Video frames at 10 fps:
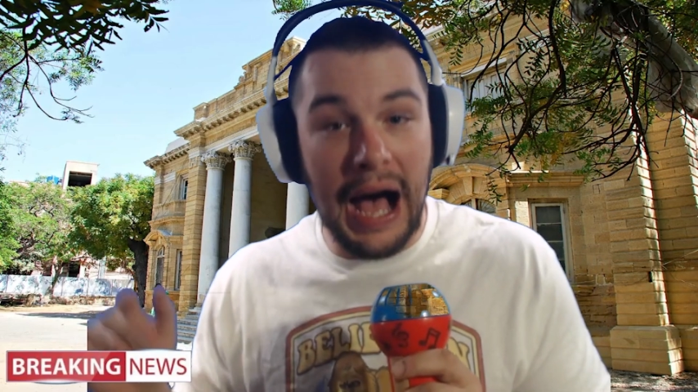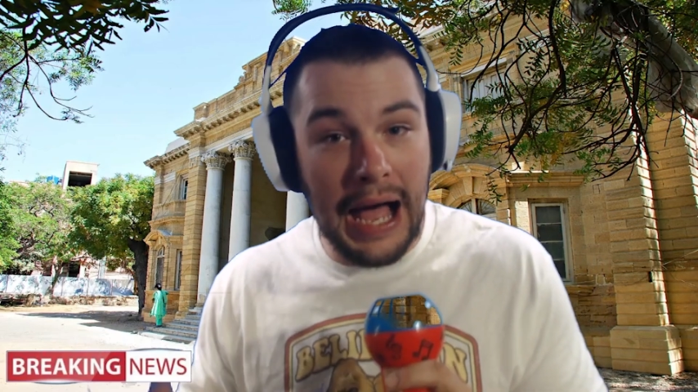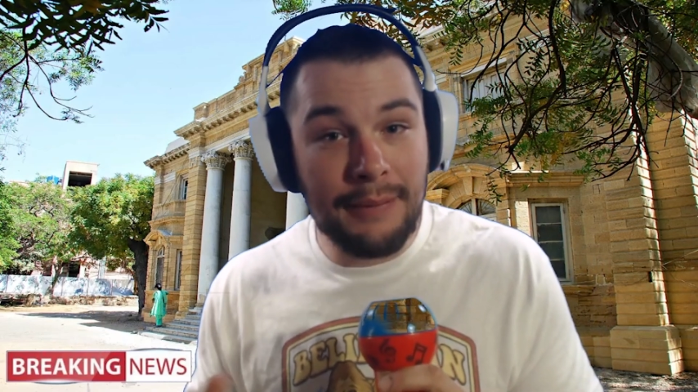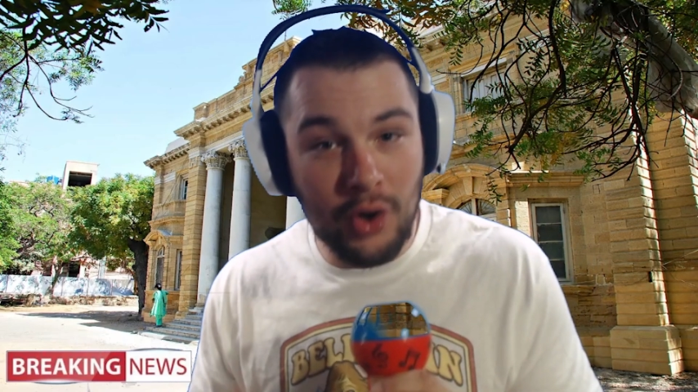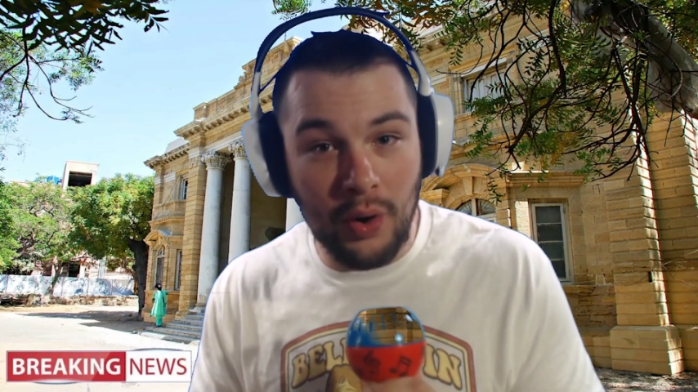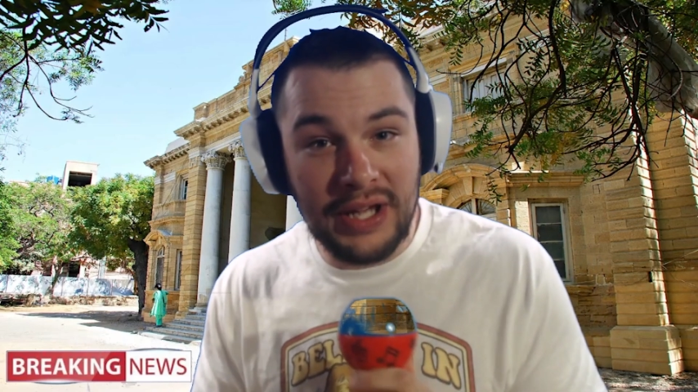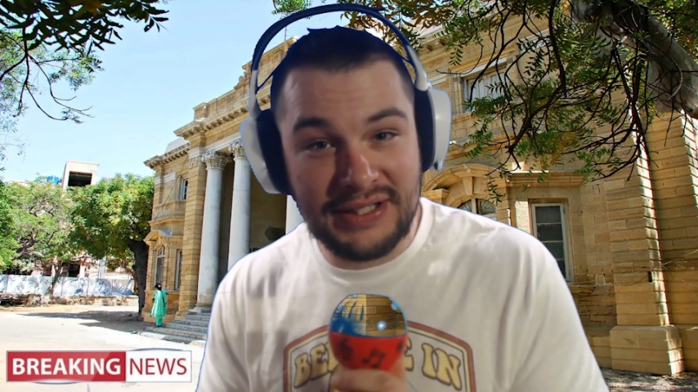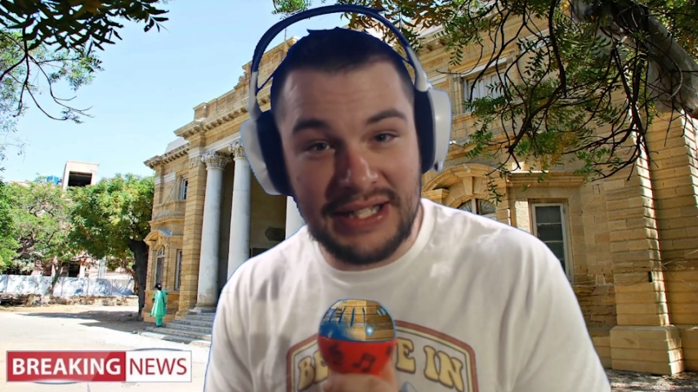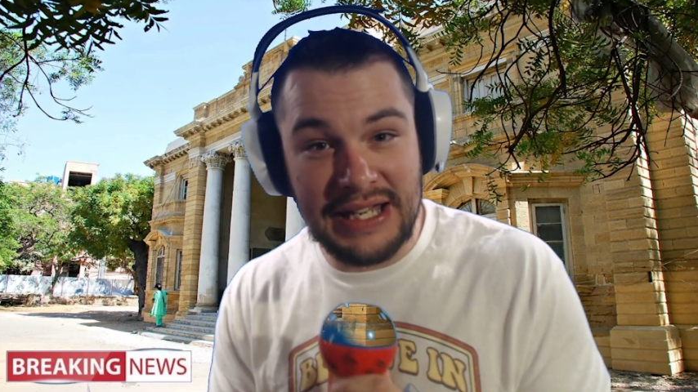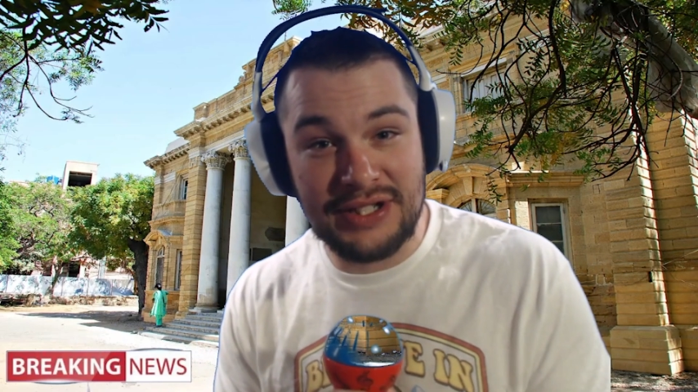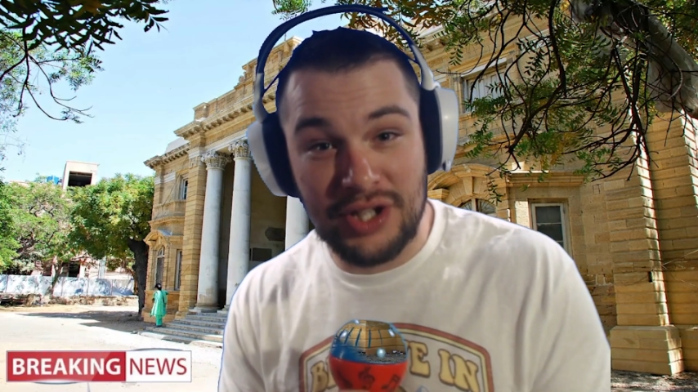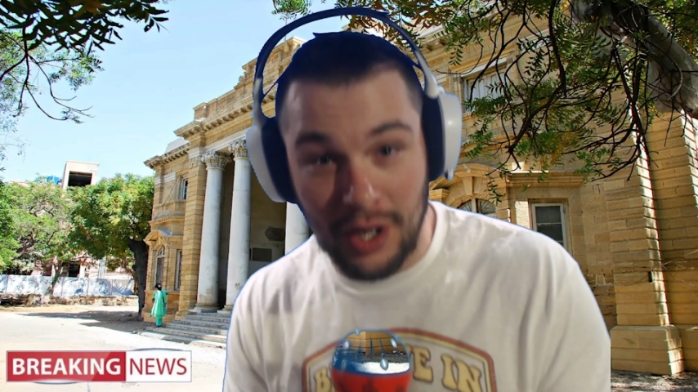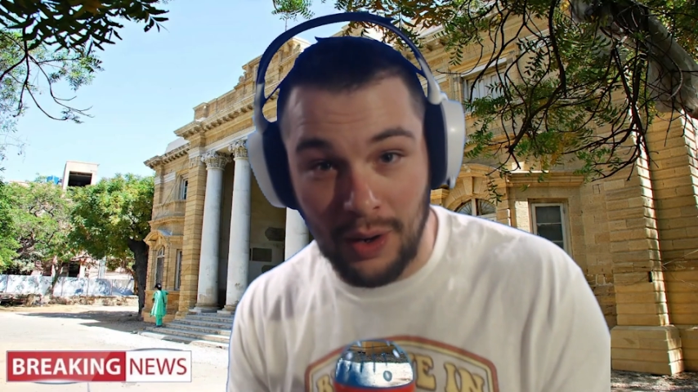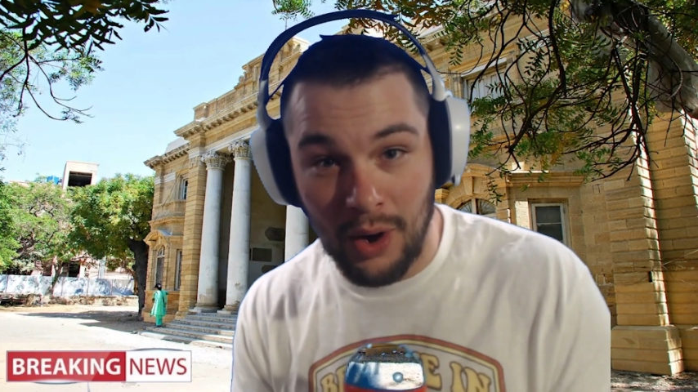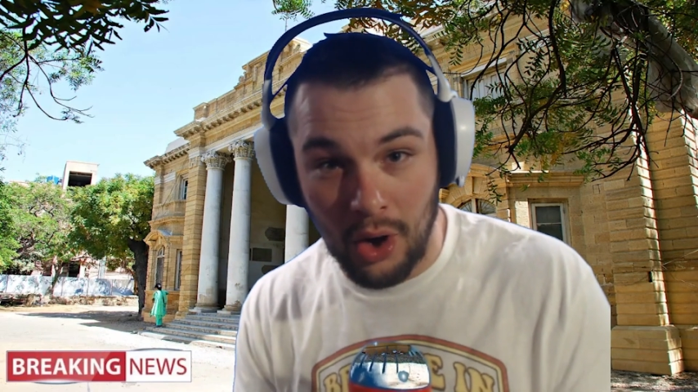I'm going to need to
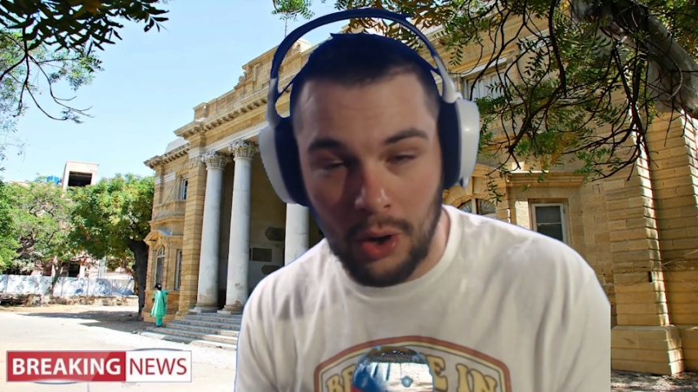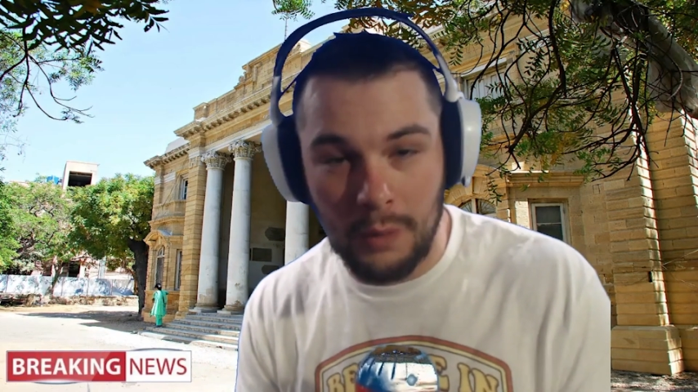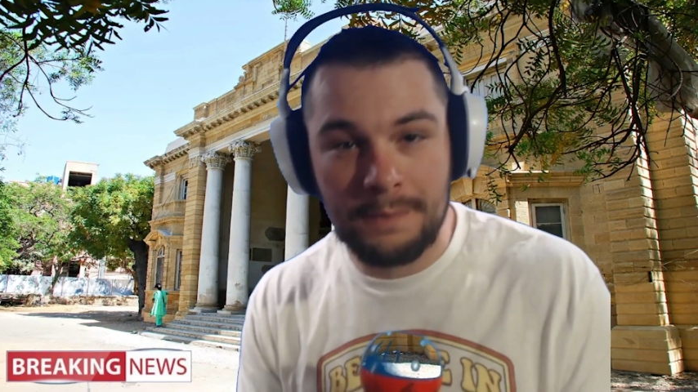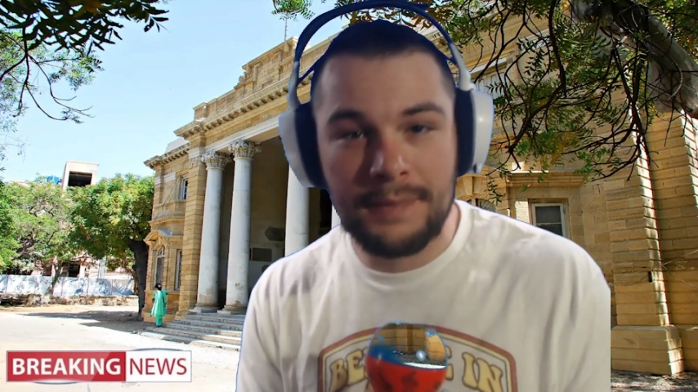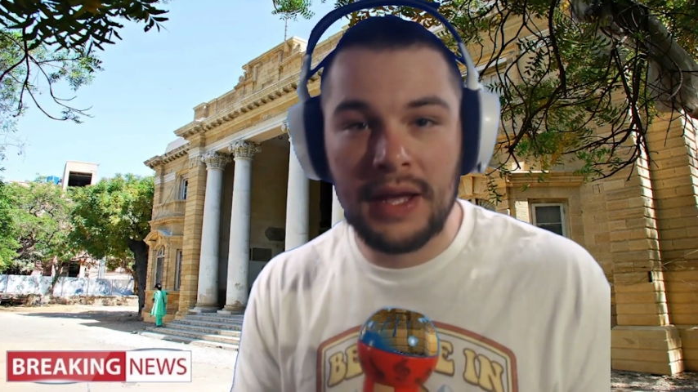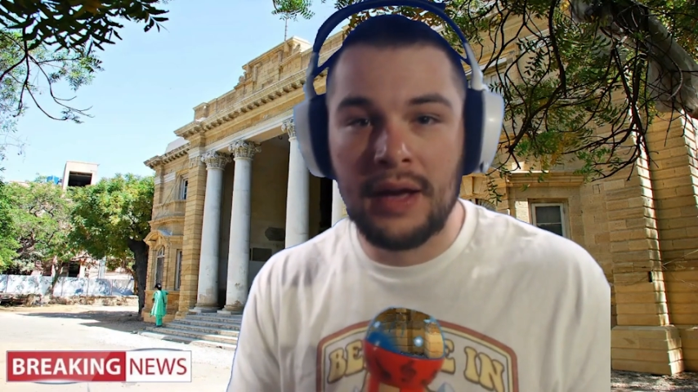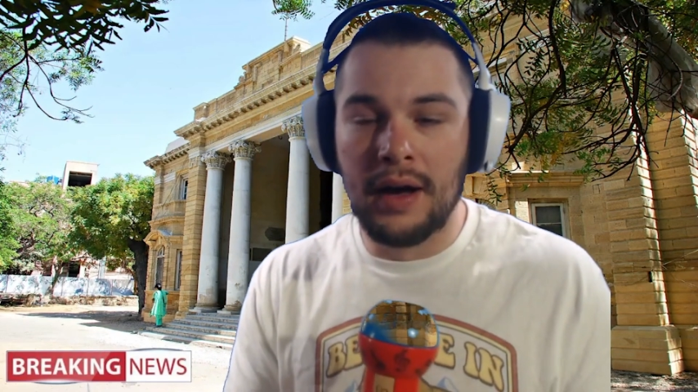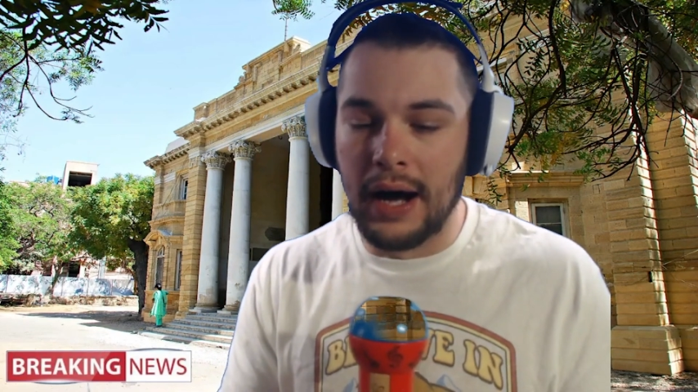go home,